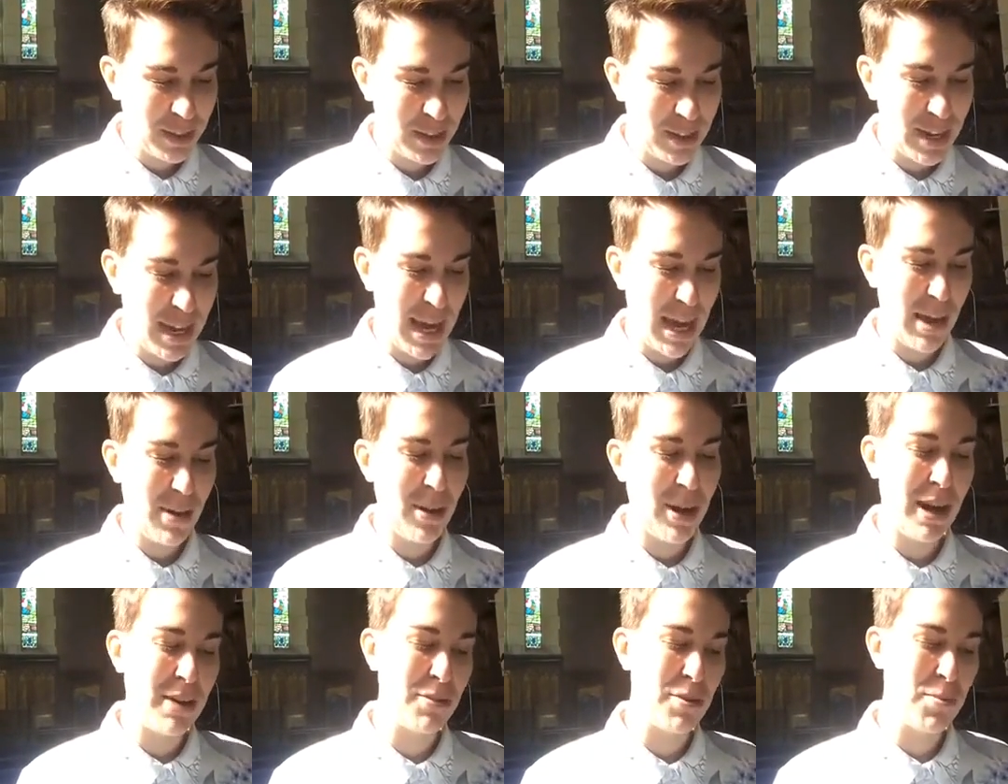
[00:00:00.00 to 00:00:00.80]
"Now
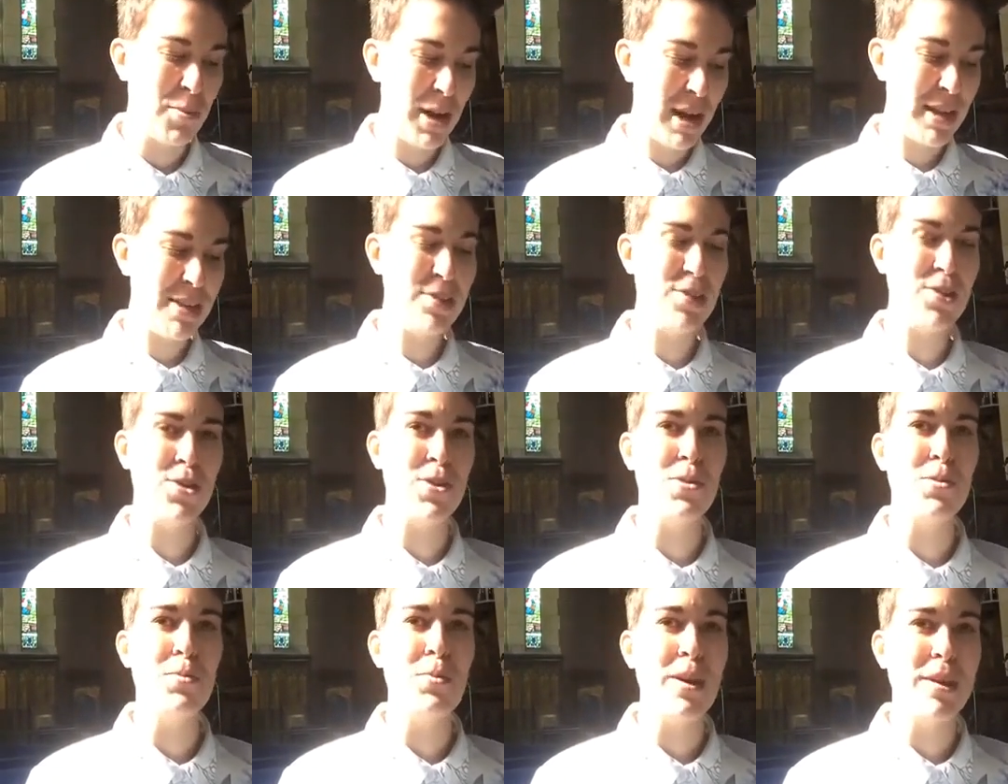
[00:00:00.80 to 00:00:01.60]
I remind
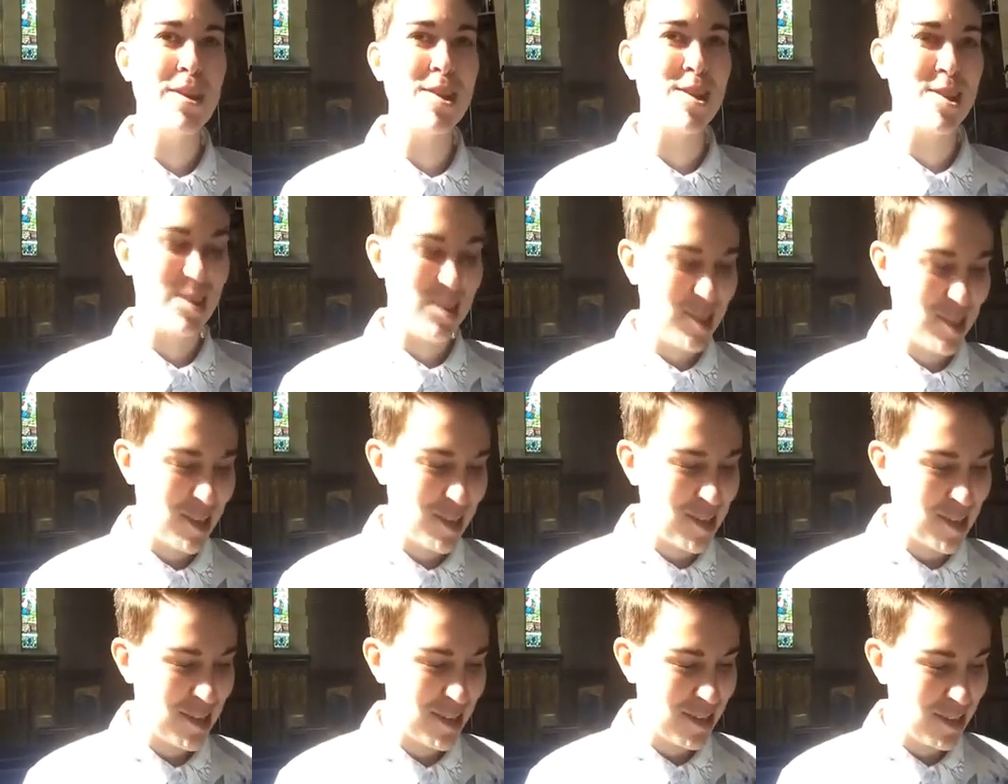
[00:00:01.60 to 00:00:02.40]
you, brothers and
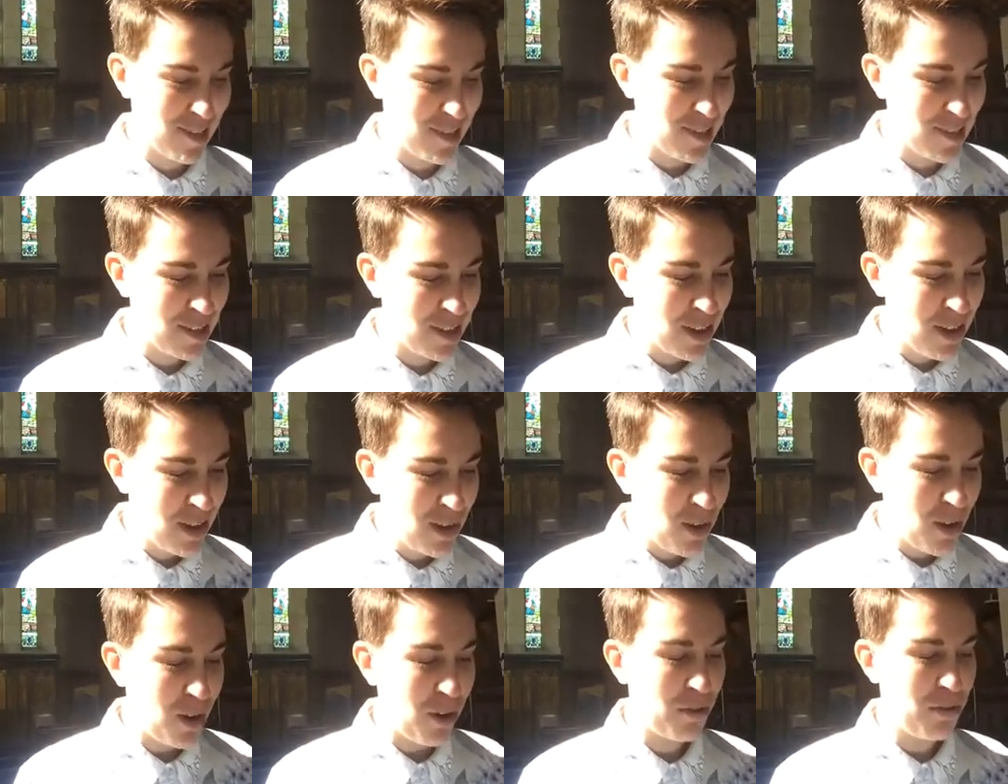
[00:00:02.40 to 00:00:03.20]
sisters,
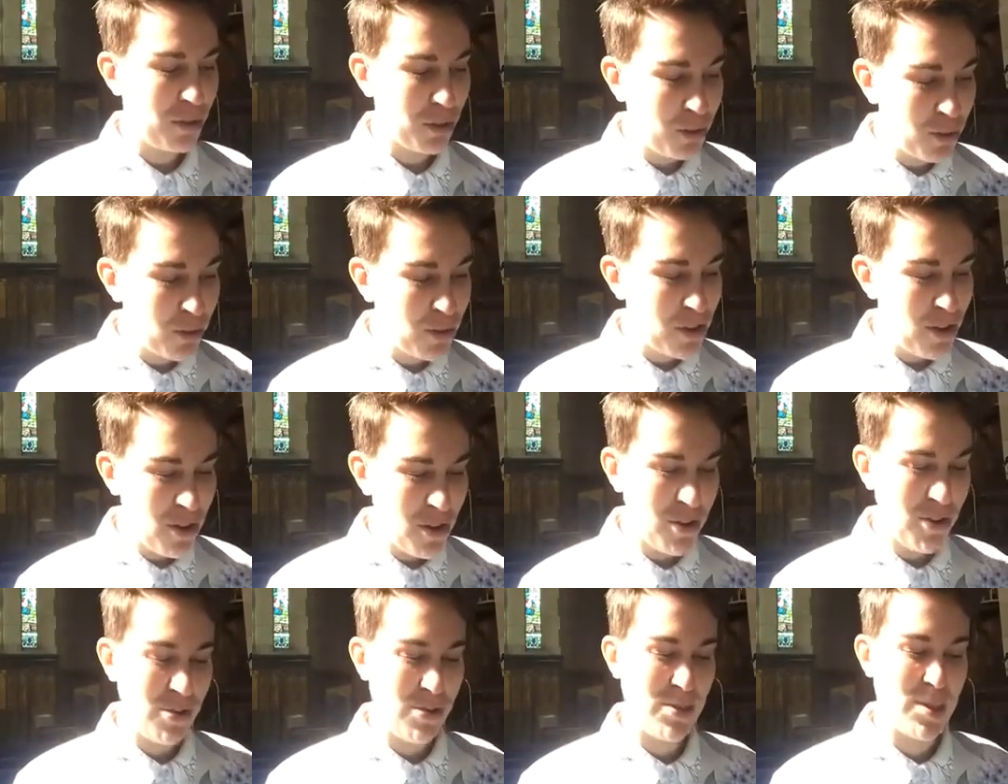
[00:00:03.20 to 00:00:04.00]
of the good
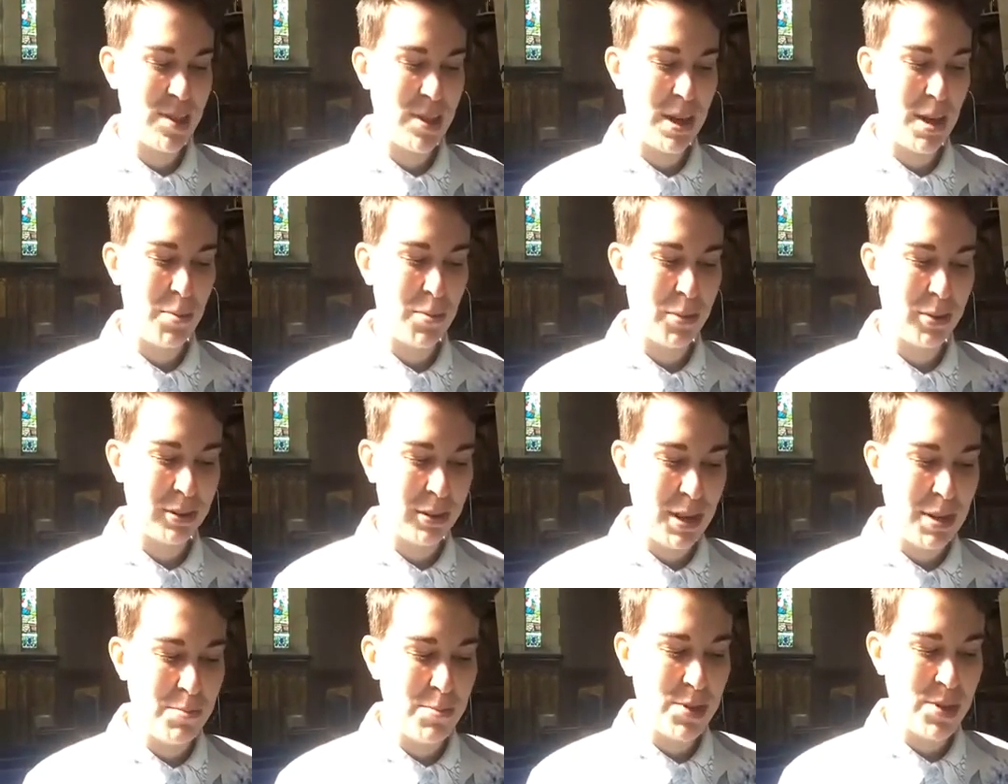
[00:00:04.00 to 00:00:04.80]
news that I
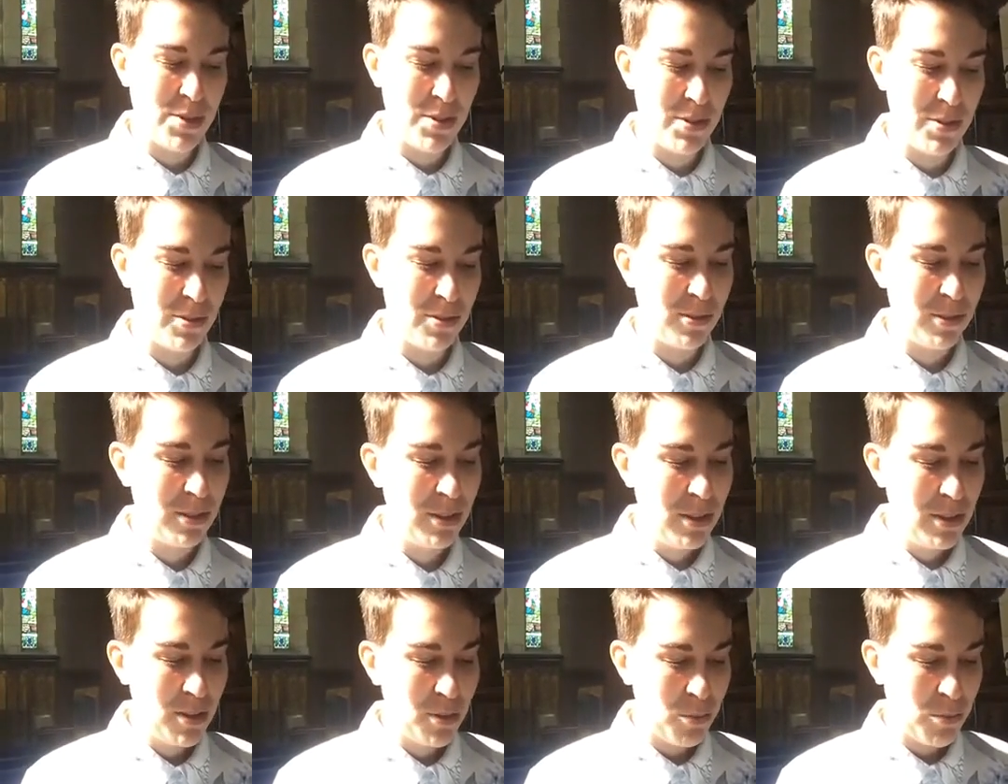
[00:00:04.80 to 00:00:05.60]
proclaimed to you,
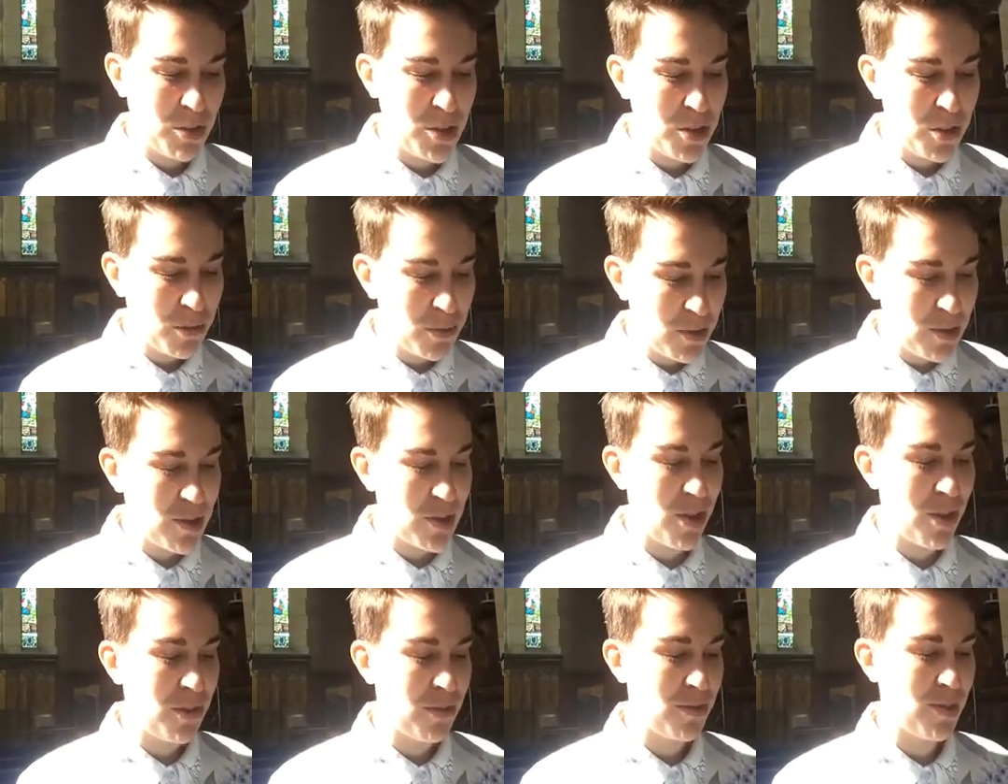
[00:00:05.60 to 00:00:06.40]
which you in
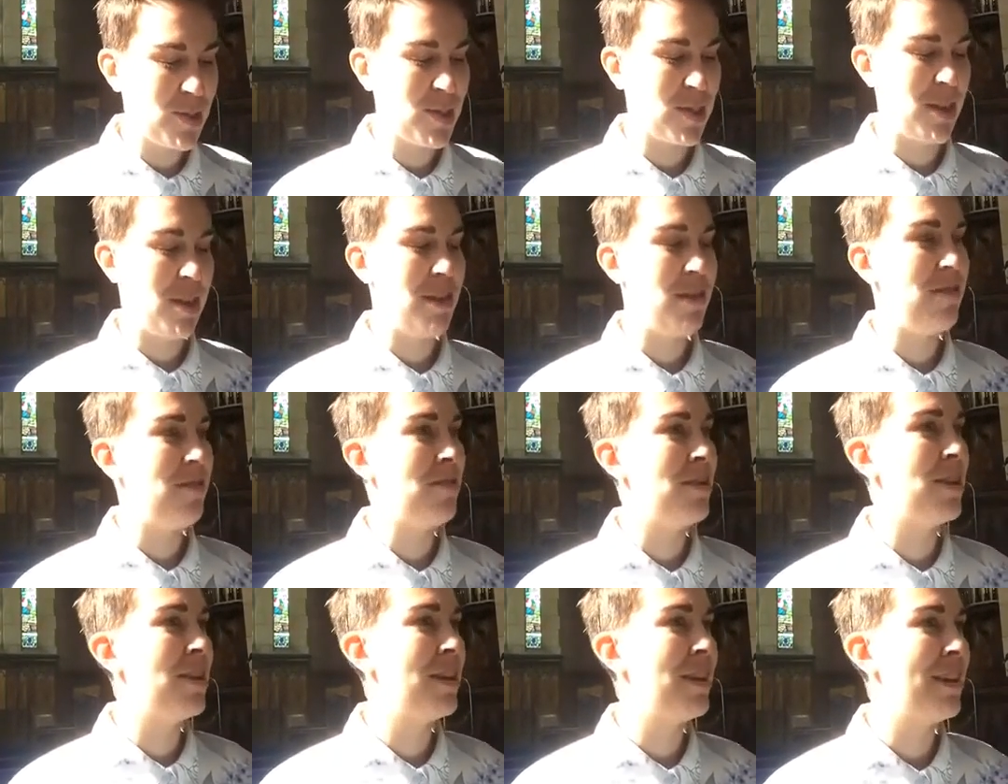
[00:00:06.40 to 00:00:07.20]
turn
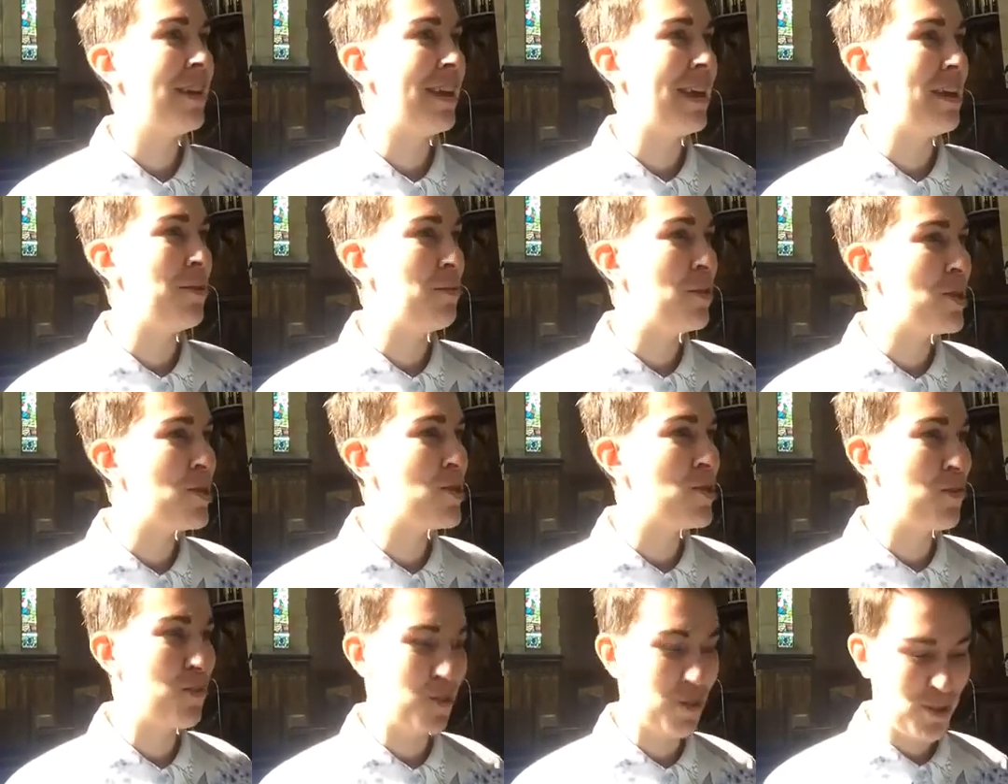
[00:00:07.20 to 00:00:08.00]
received, in
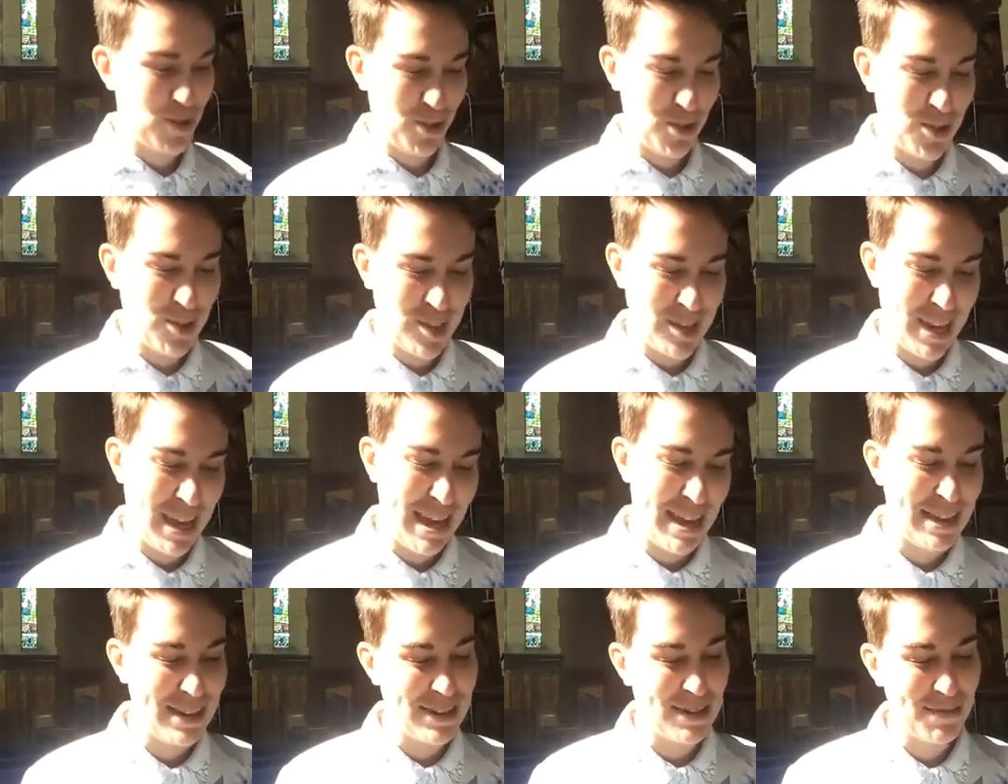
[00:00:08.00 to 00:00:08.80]
which you also
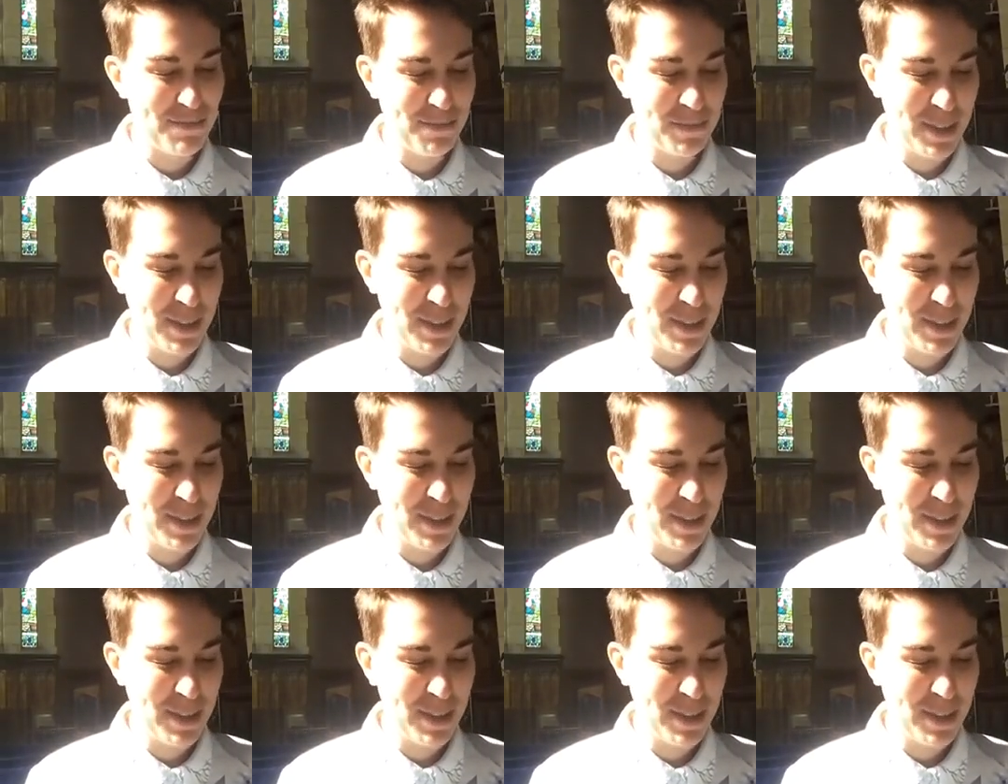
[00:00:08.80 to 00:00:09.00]
stand."